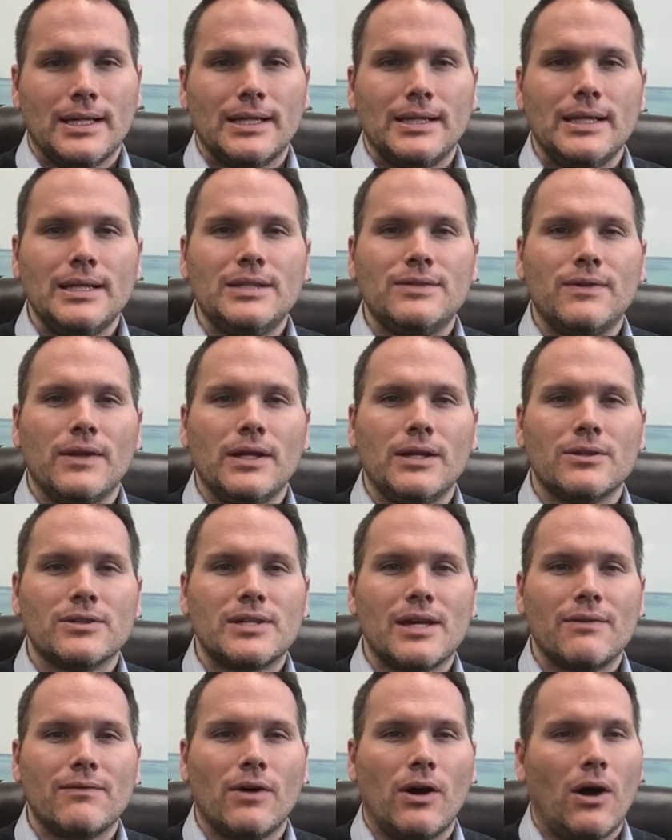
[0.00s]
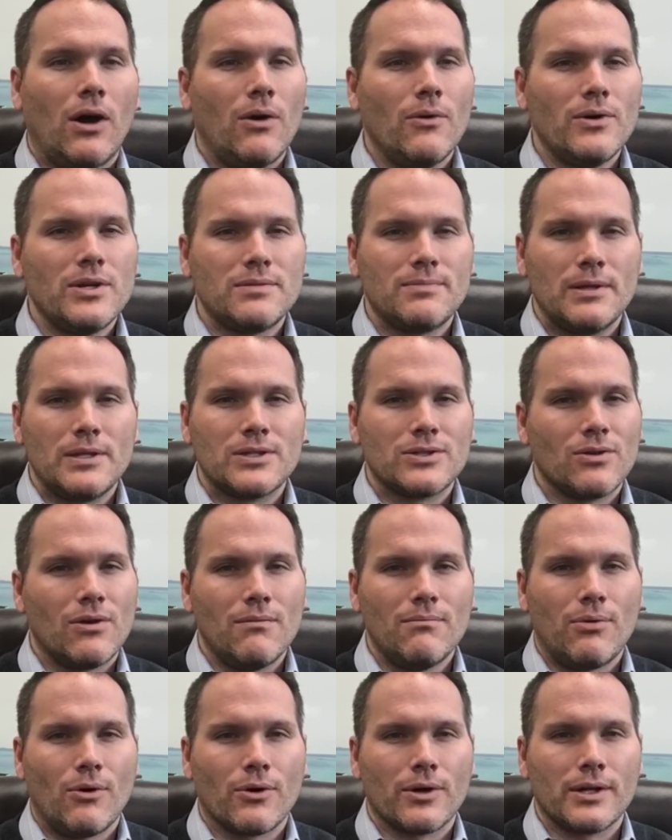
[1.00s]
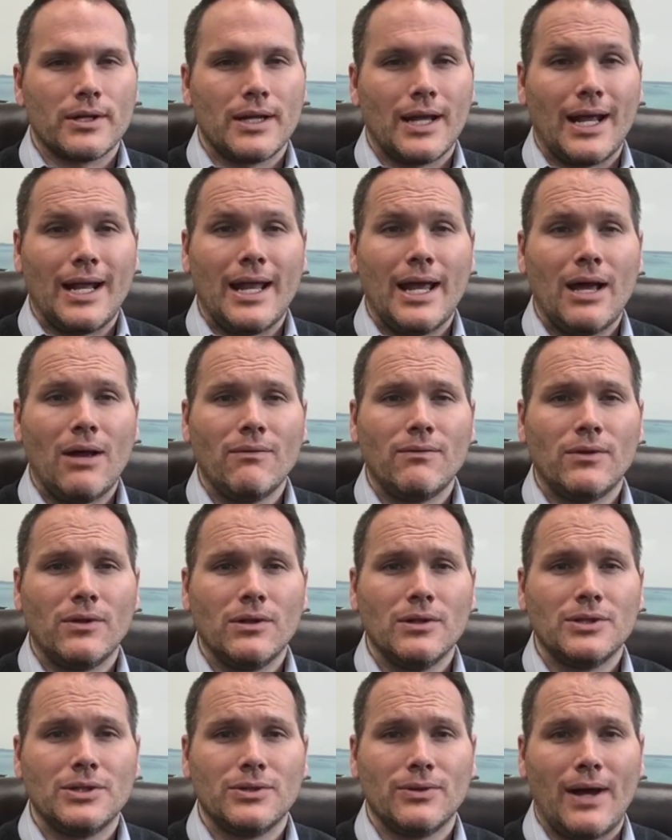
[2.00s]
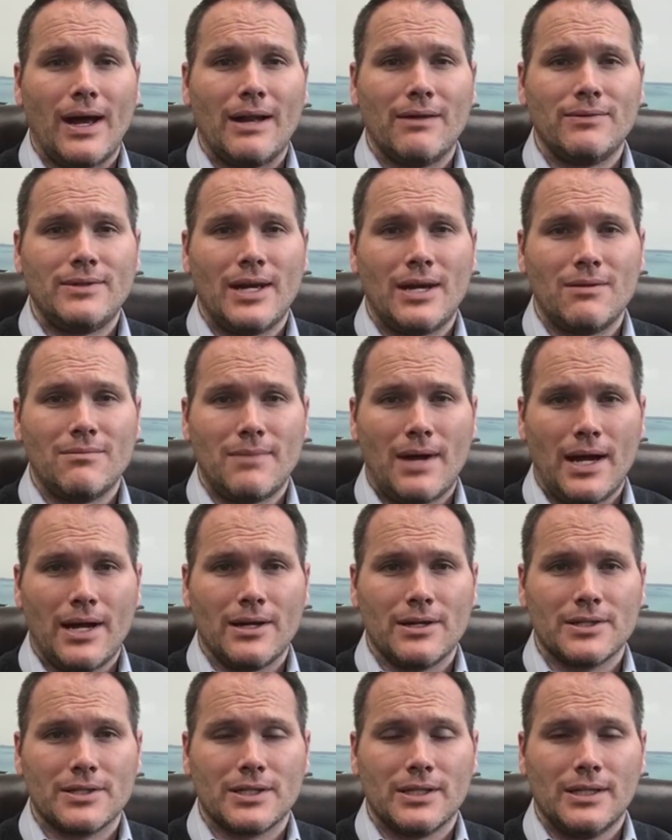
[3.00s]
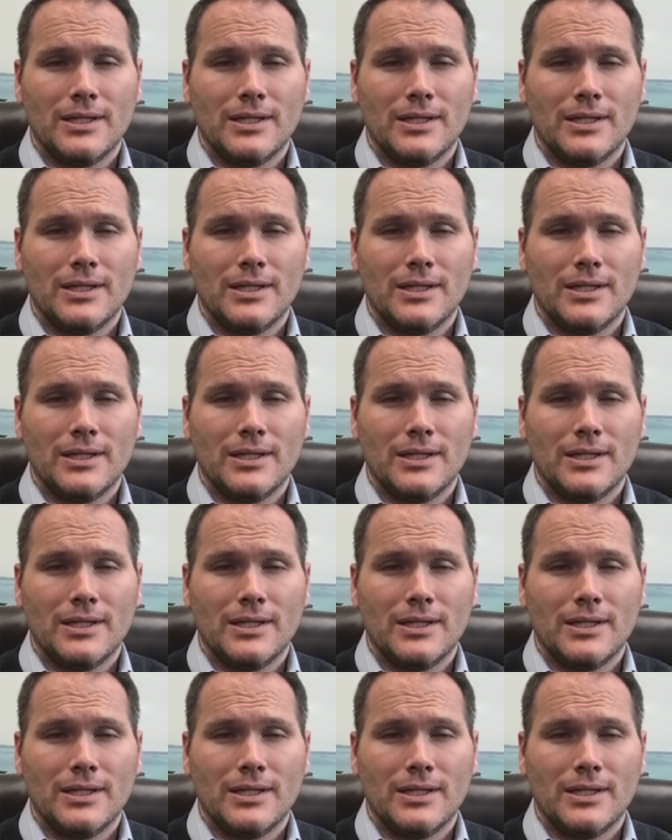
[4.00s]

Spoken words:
These videos have always been so important and helpful to out-of-town buyers.